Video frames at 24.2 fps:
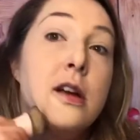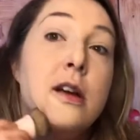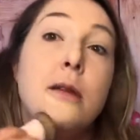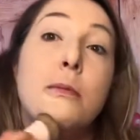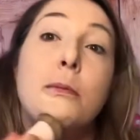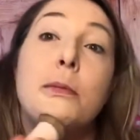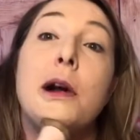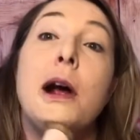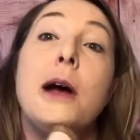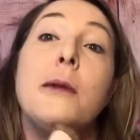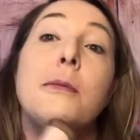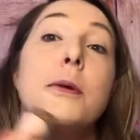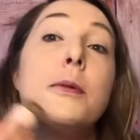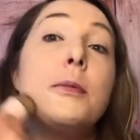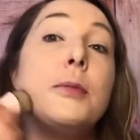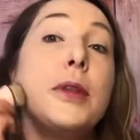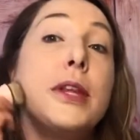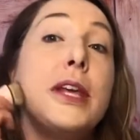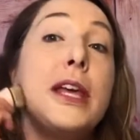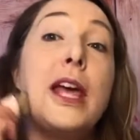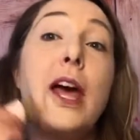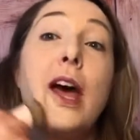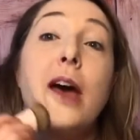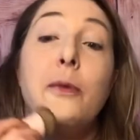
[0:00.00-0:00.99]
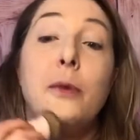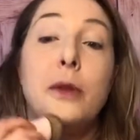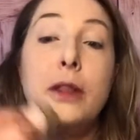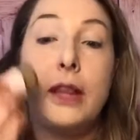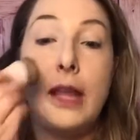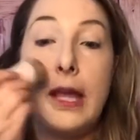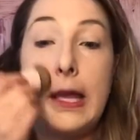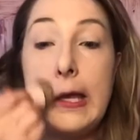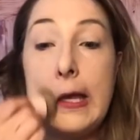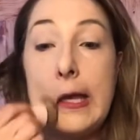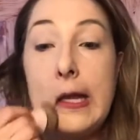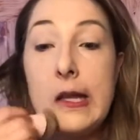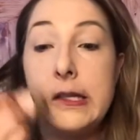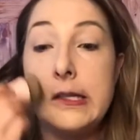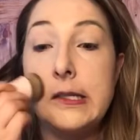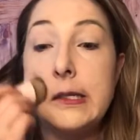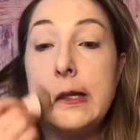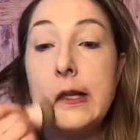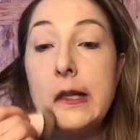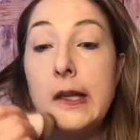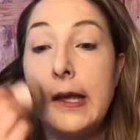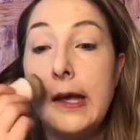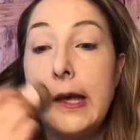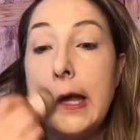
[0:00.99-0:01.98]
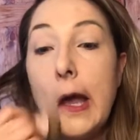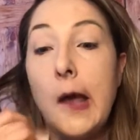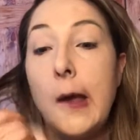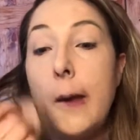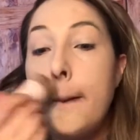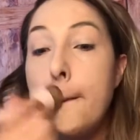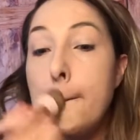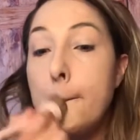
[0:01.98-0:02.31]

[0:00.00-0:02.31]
probably I would like it to look.